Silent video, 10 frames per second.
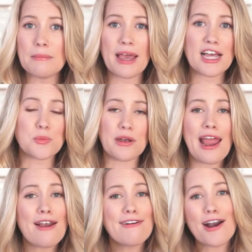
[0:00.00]
my husband
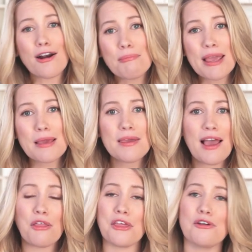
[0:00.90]
Aaron, our baby,
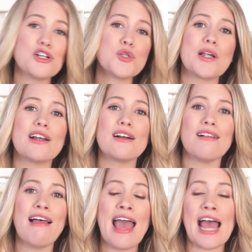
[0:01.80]
Healthy Grocery Girl.